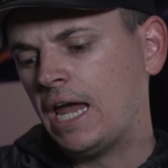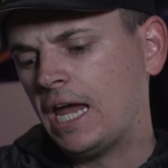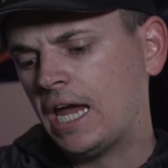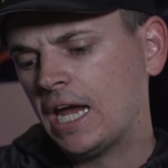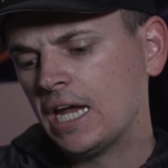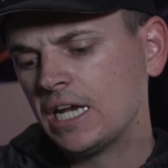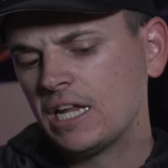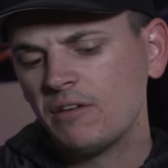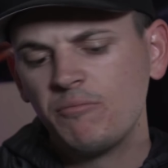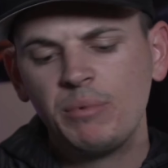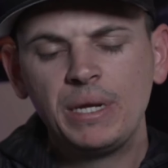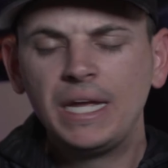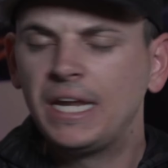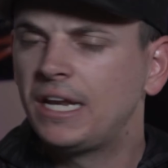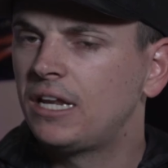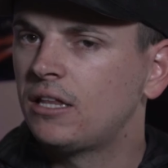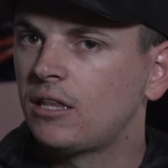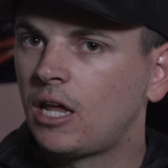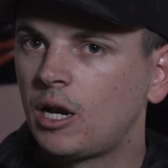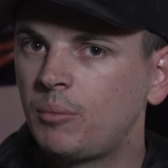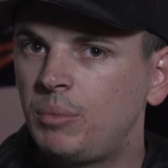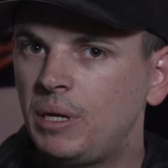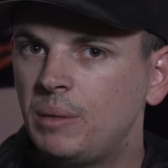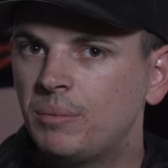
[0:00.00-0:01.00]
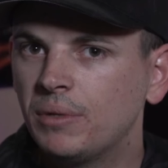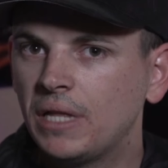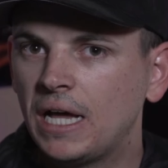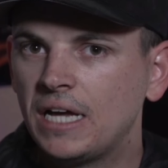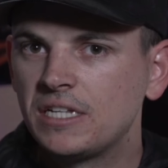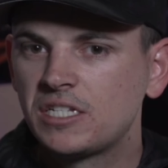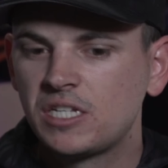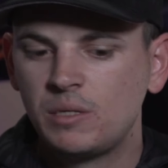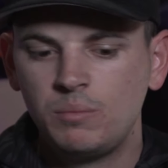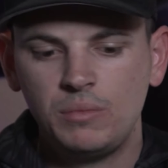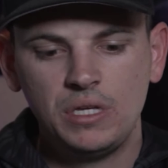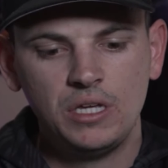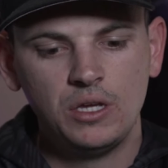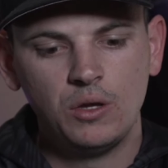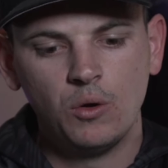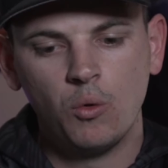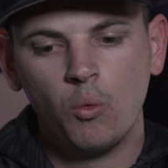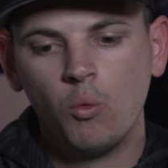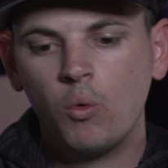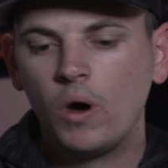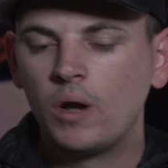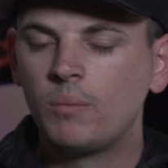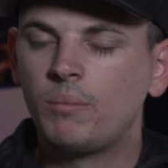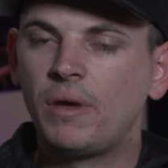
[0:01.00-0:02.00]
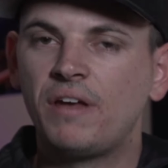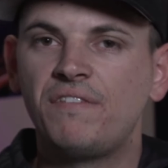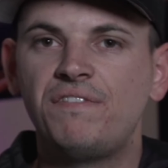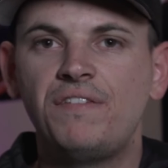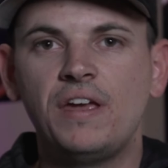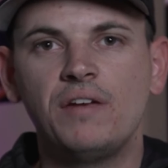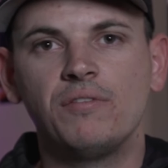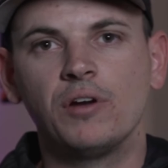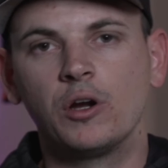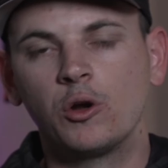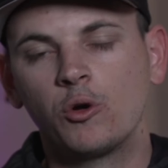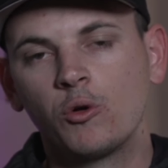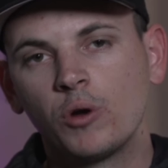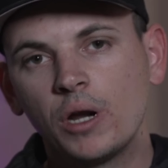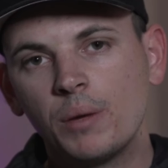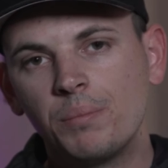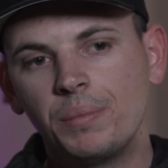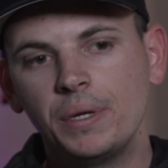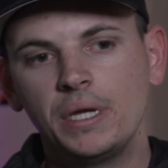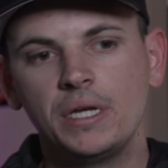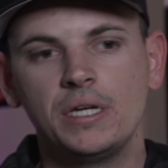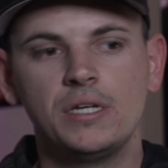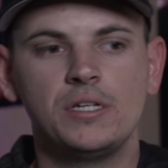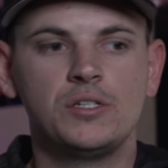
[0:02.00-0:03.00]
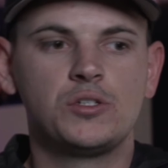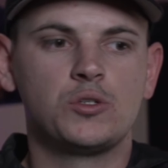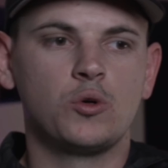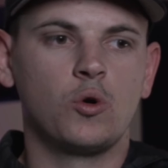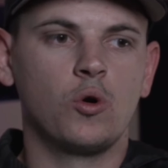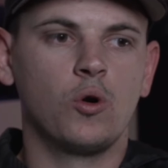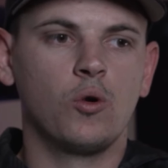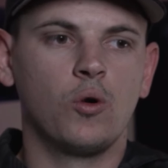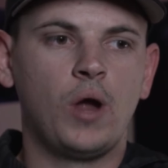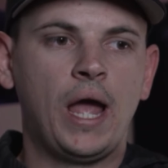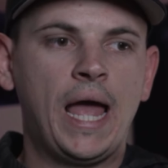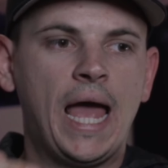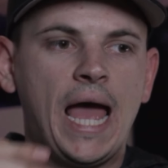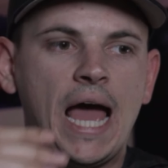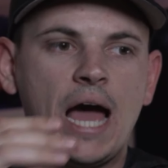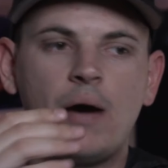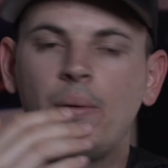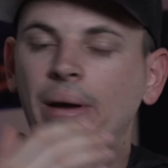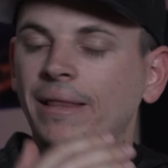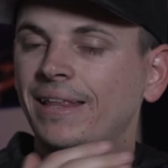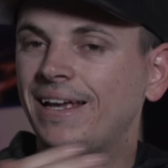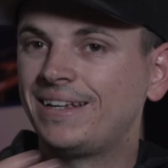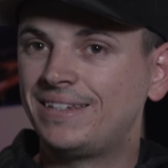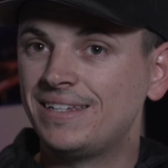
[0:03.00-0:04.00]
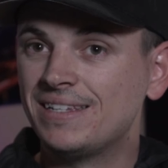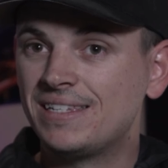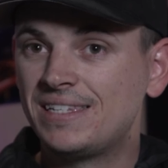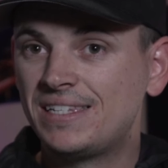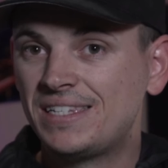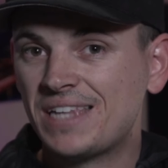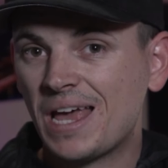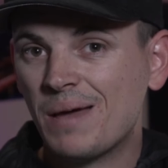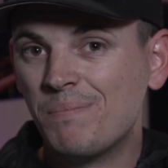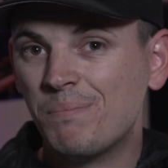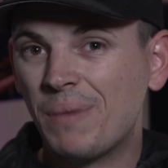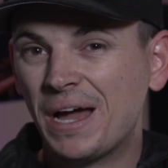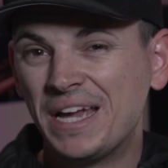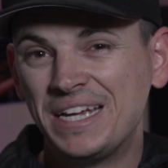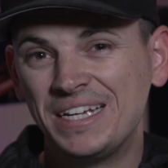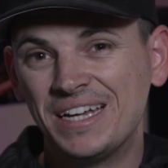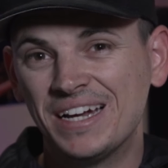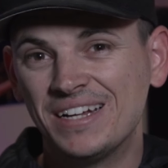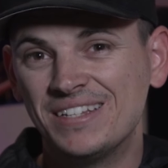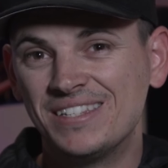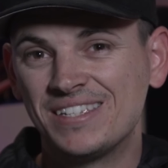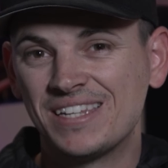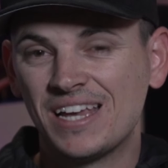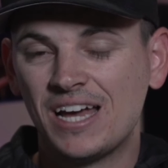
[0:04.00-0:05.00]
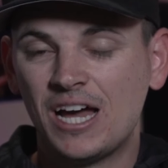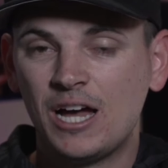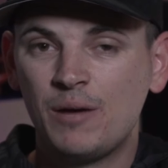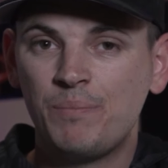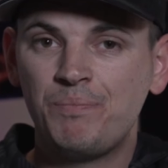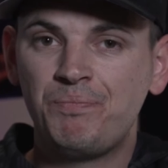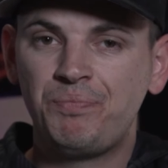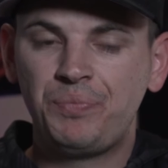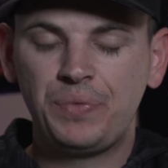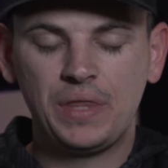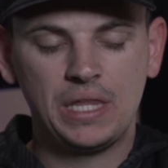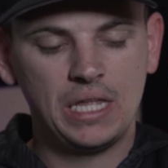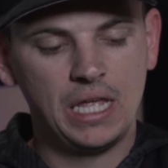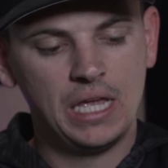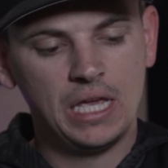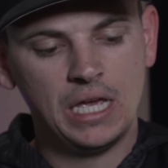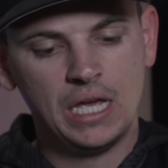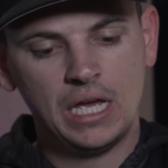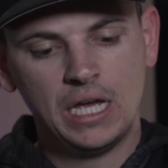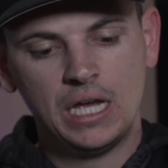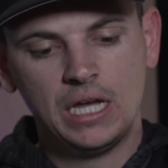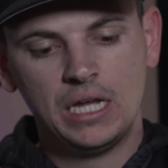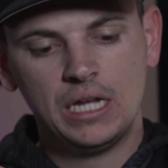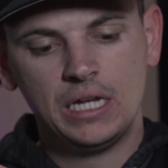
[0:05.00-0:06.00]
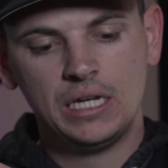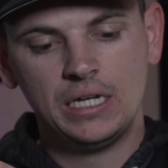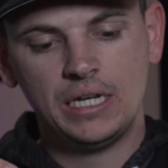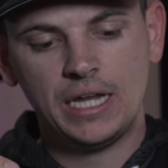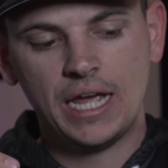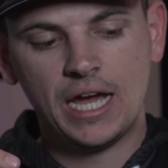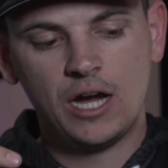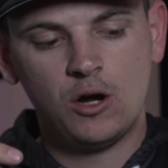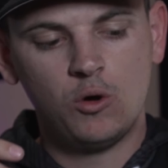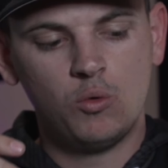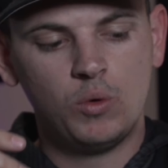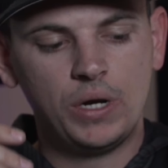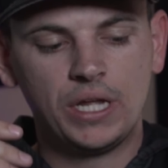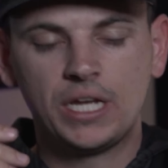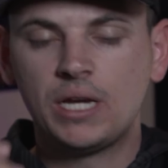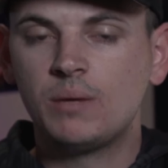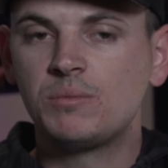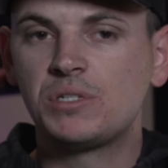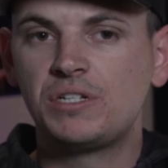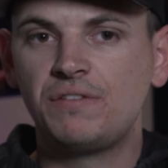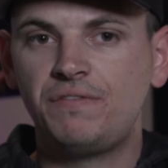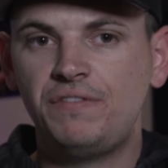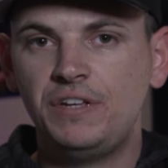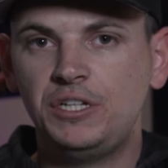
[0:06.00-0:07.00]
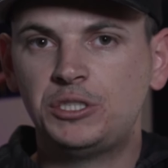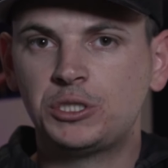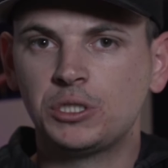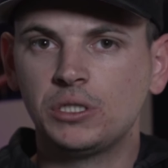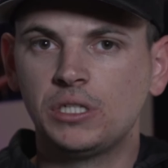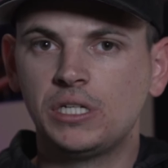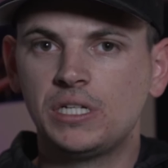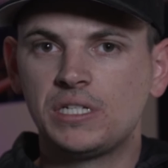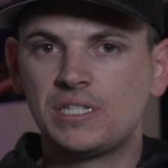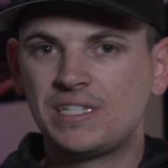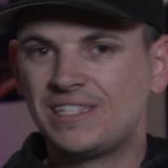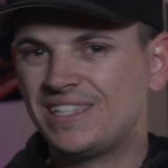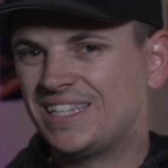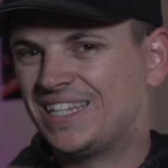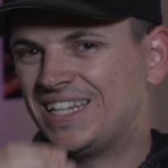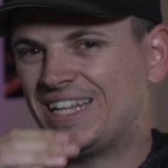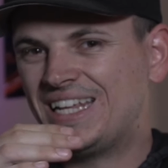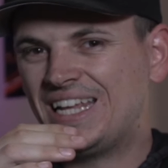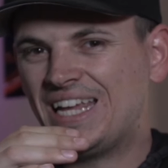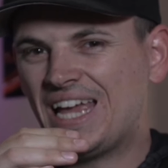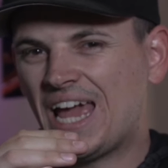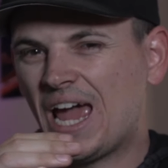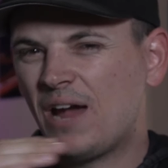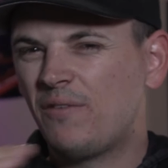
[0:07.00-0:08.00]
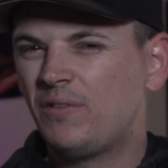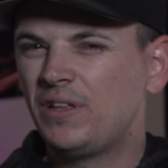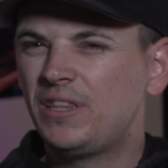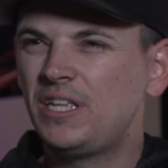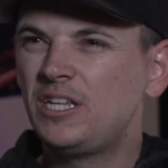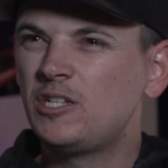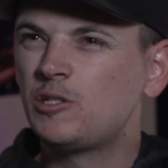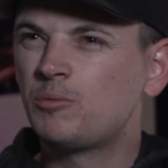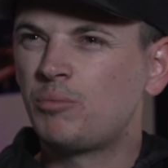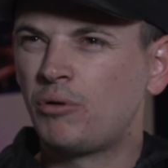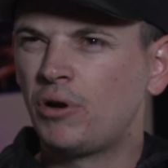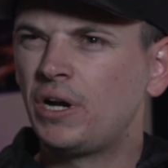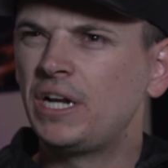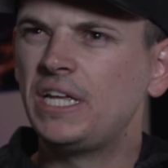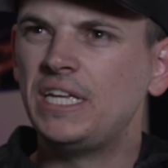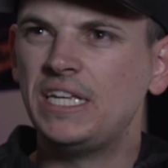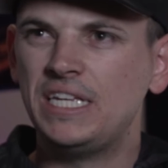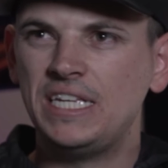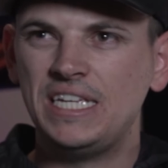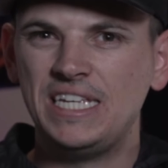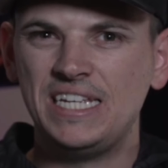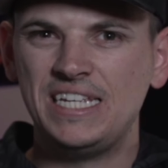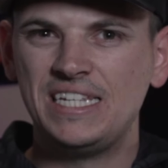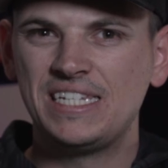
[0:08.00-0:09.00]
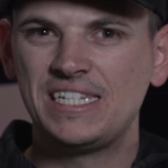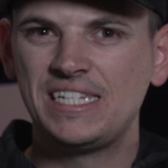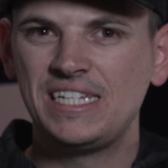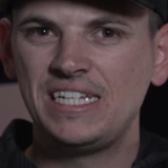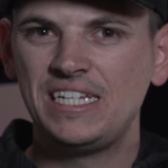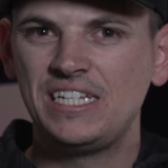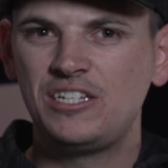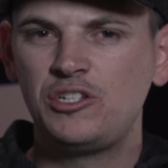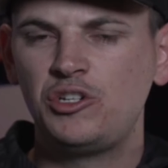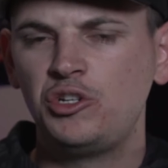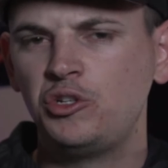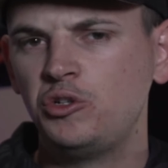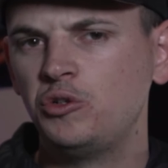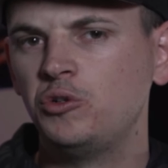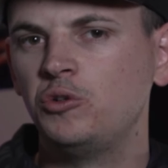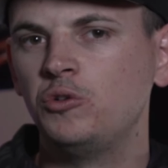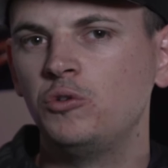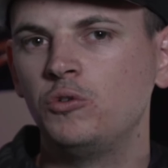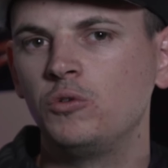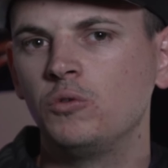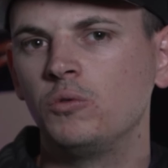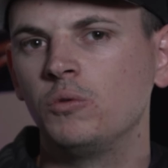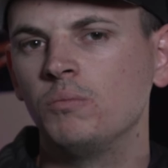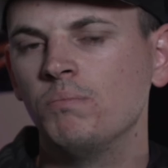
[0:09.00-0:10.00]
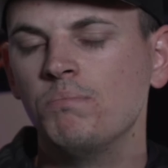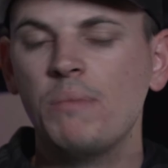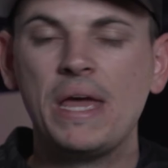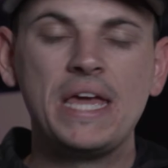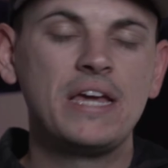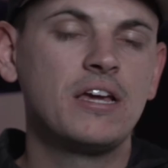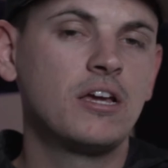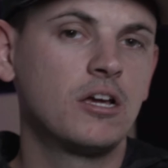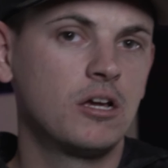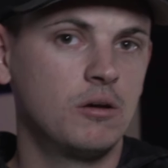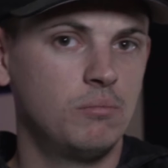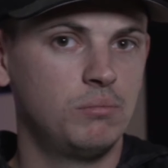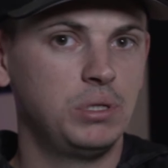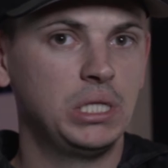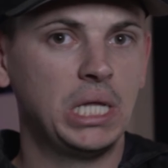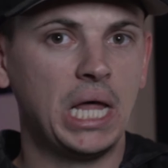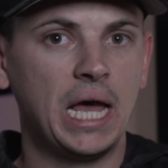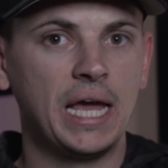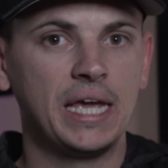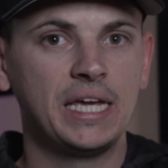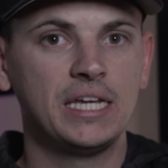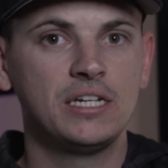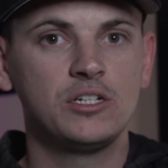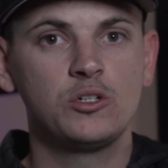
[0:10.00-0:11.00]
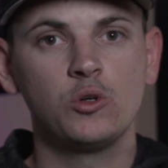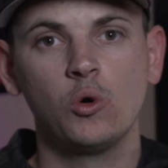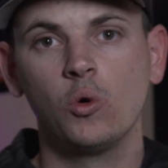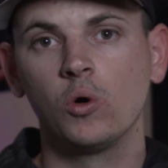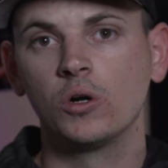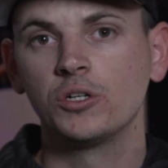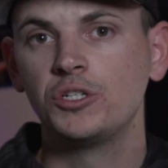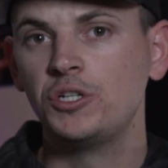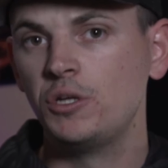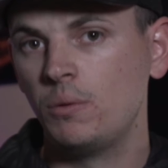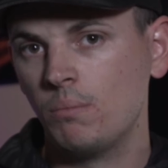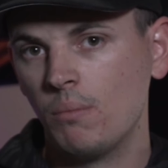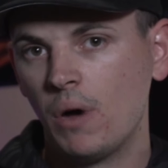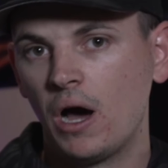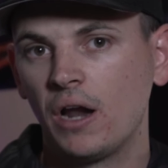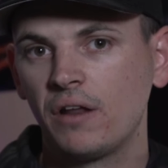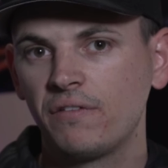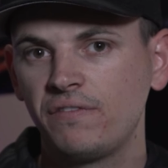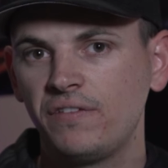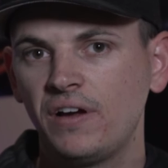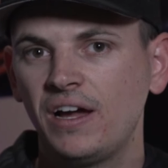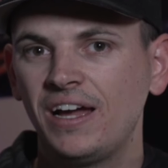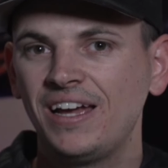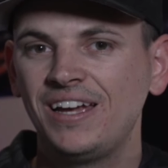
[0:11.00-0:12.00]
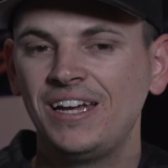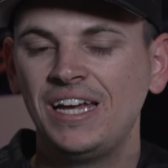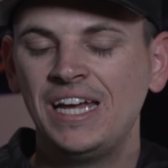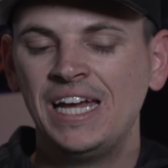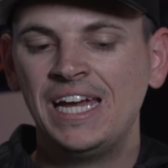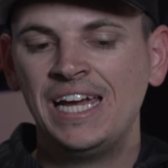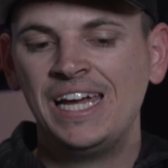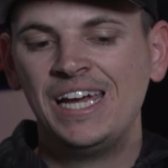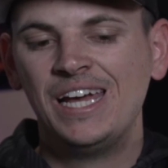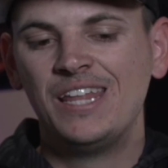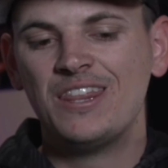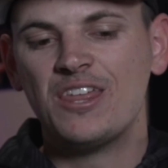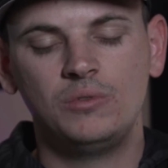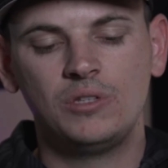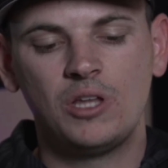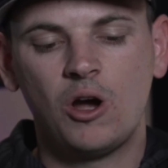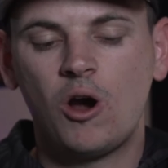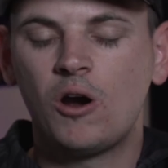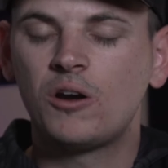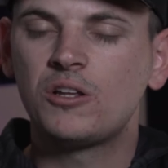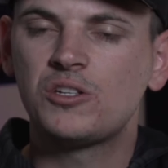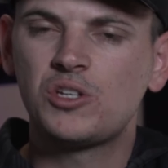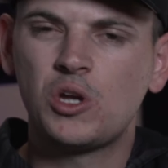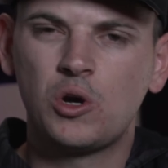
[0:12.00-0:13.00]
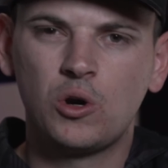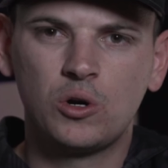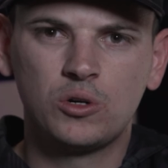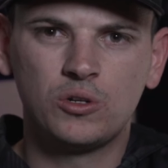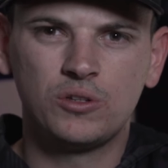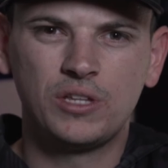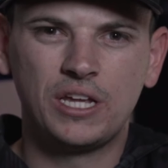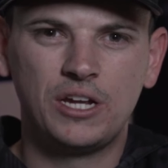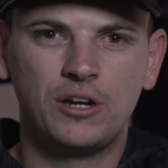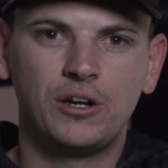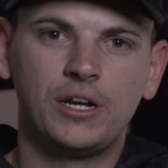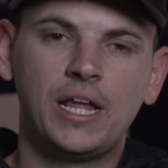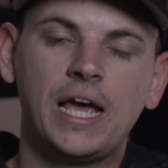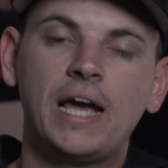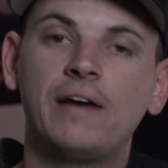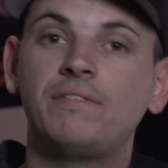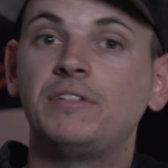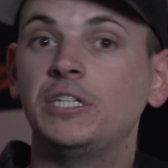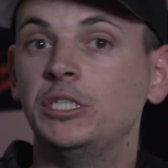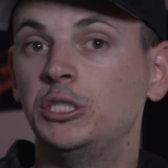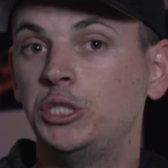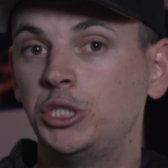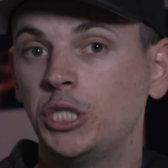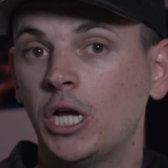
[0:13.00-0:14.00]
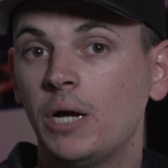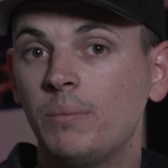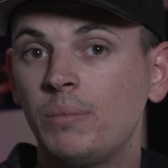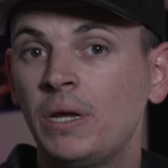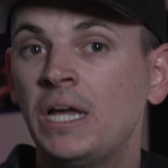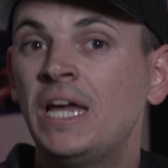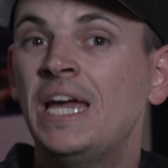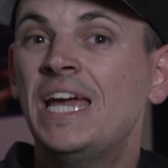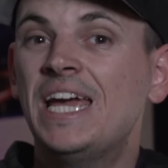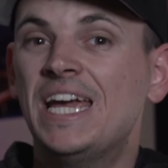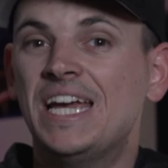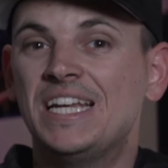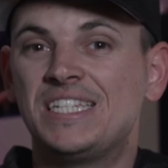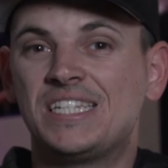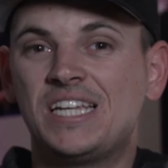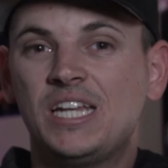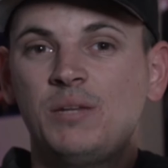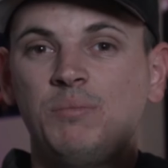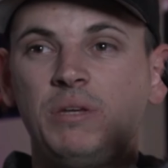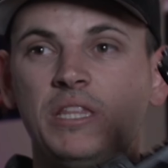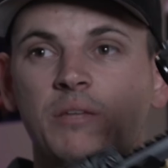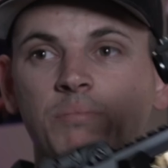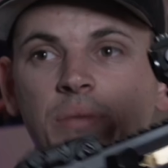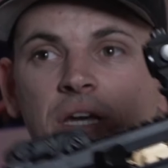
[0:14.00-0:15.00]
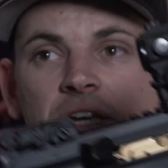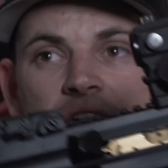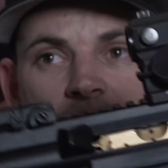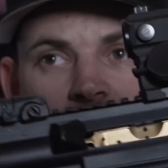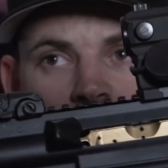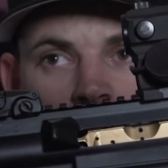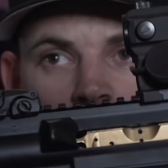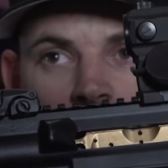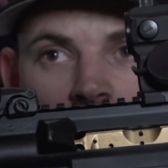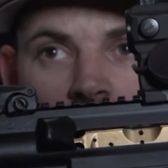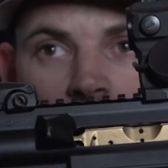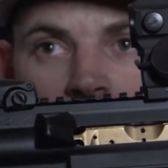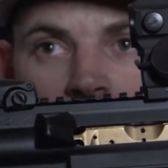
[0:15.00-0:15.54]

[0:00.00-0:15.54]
And I've been getting a lot of people asking me what my favorite grip is or how I like to set my guns up. Now, when it comes to featureless, everything's pretty easy to make compliant or to modify. The hardest hurdle that you're going to have to jump is going to be the pistol